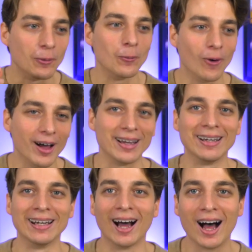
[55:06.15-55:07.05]

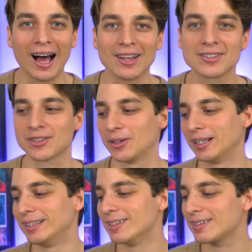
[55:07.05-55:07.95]
won an Oscar
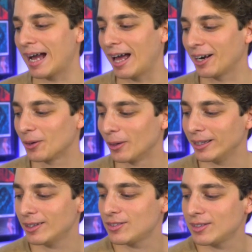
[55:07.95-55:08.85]
in this
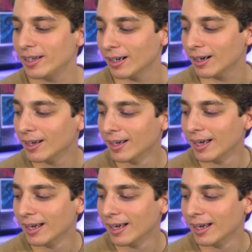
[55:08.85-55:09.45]
category this year,